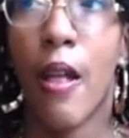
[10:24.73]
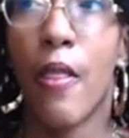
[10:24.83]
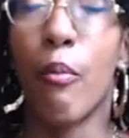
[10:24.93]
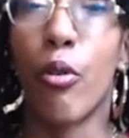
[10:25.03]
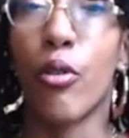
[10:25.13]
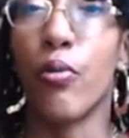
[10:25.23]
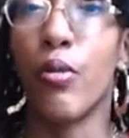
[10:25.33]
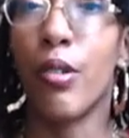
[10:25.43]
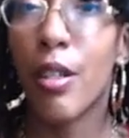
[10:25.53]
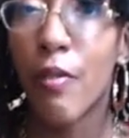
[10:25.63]
The more you
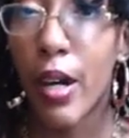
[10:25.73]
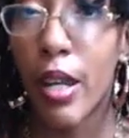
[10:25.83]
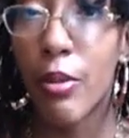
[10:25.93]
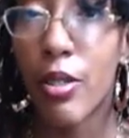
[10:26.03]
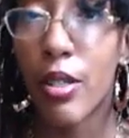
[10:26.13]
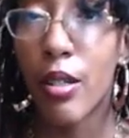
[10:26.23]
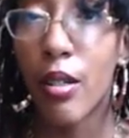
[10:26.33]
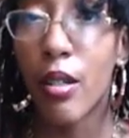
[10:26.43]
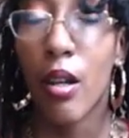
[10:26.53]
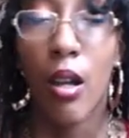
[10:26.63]
need vitamin D.